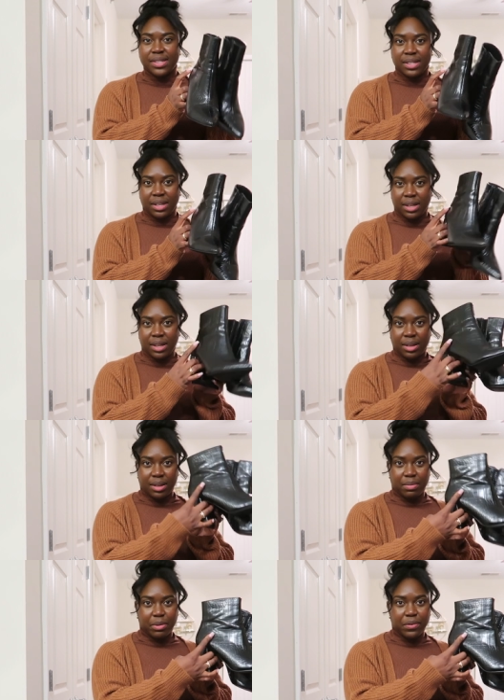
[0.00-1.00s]
seen
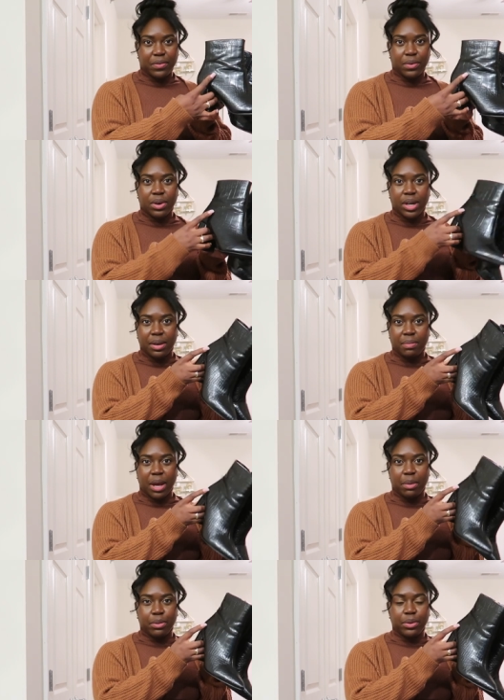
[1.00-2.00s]
it before in
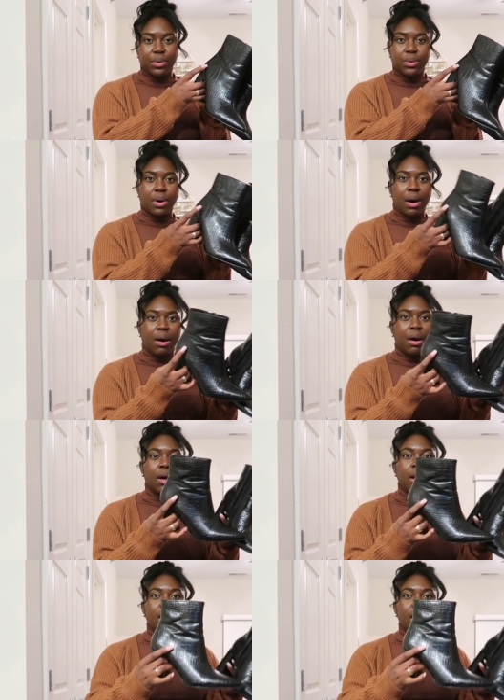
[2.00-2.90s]
my Boohoo haul.